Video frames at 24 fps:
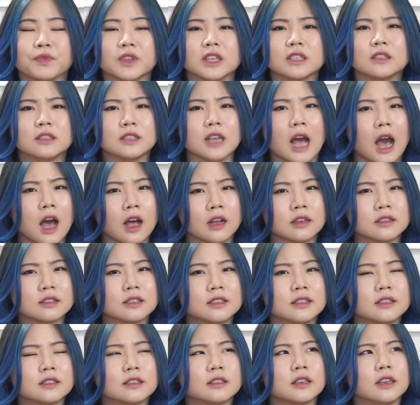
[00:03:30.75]

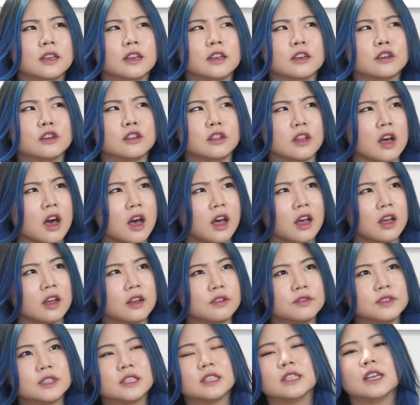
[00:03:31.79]
socks,
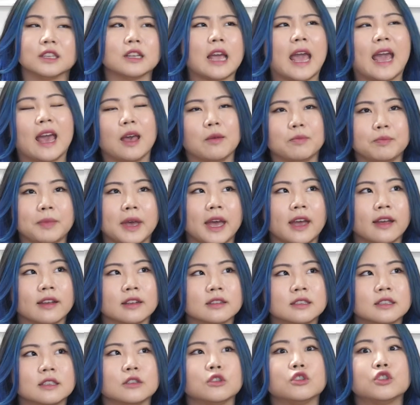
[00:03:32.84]
gloves,
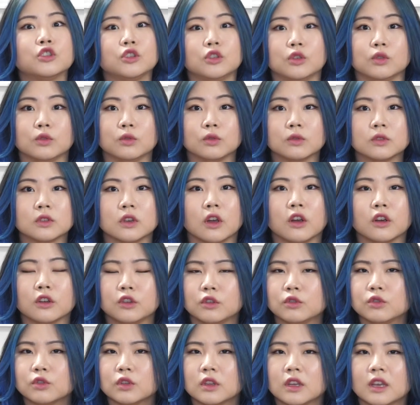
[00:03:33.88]
handbags, and shoes are
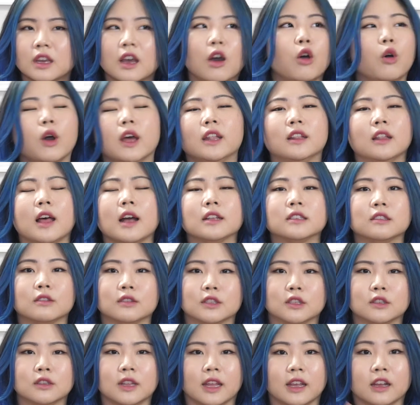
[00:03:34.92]
usually, oh, and lots
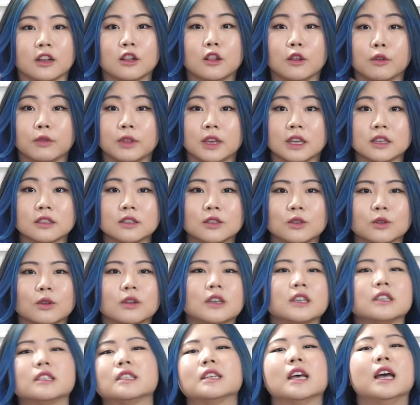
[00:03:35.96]
of like clothing
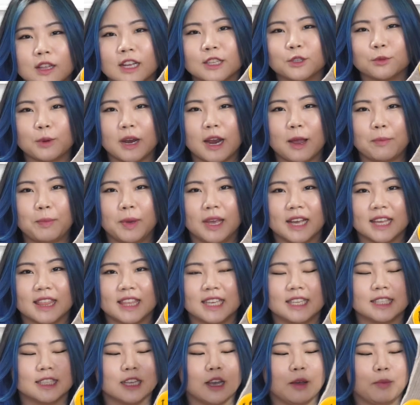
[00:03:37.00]
stores. So that's where I picked
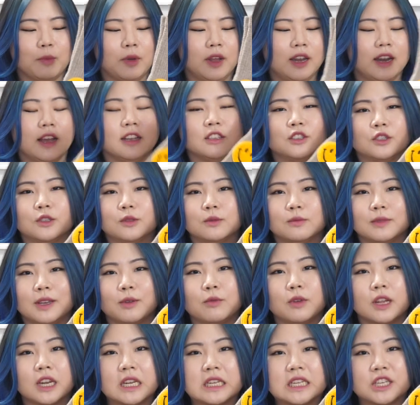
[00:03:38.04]
these up, and I
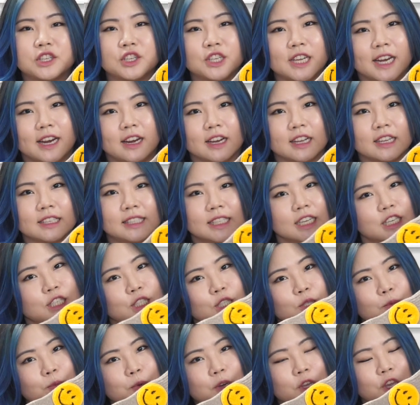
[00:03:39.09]
wanted to share it because they're
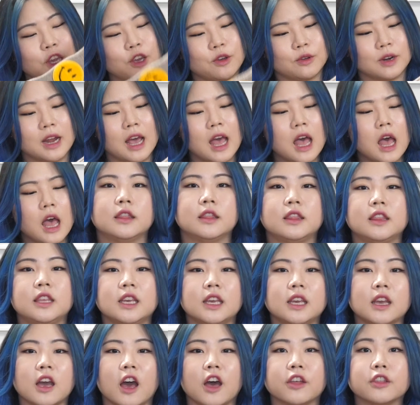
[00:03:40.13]
super cute.
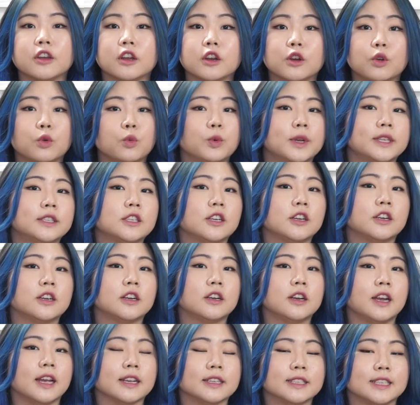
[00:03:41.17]
The other
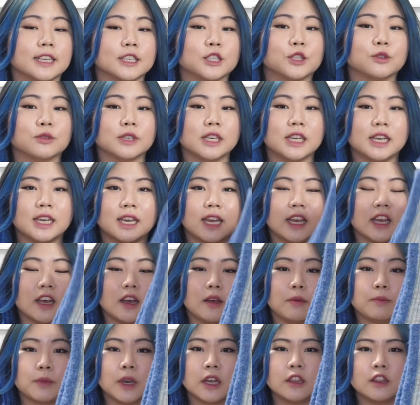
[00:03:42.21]
winter accessory
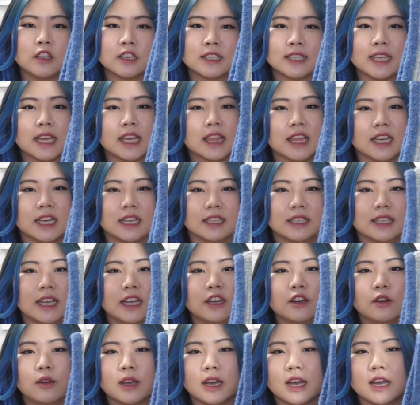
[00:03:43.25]
looks like this. I
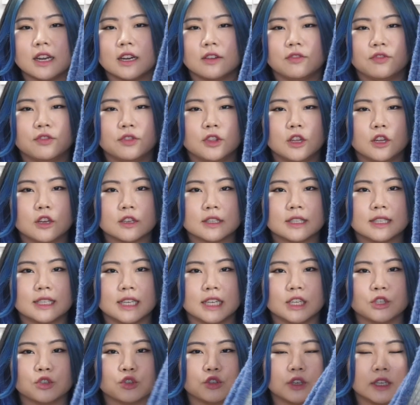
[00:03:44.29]
know it kind of looks
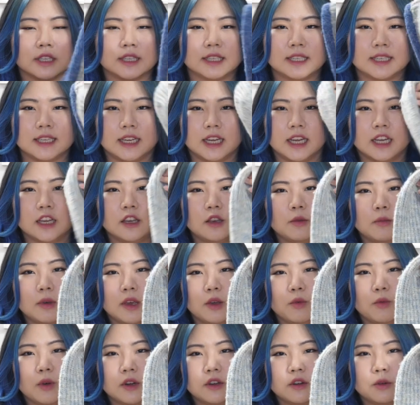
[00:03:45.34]
interesting. You
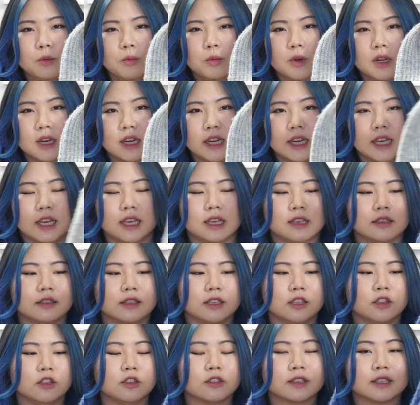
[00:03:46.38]
might wonder what it is.
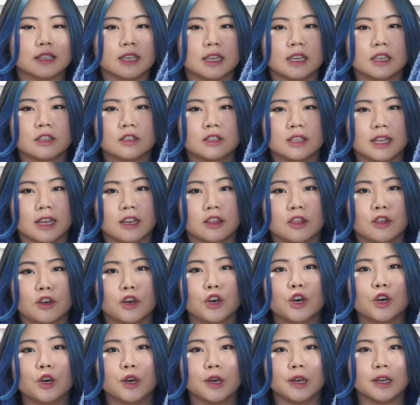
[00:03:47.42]
It looks like it's like the
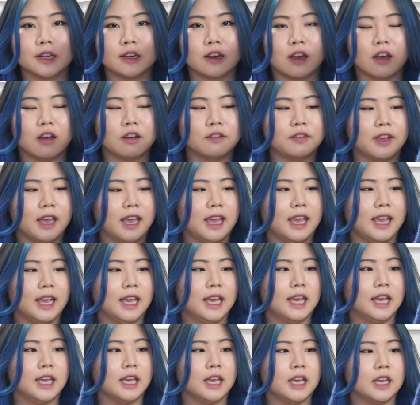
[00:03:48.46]
hood of
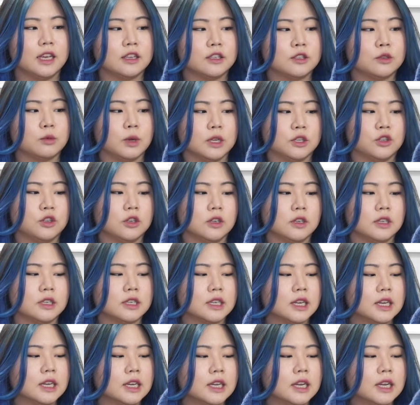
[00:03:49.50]
a sweatshirt.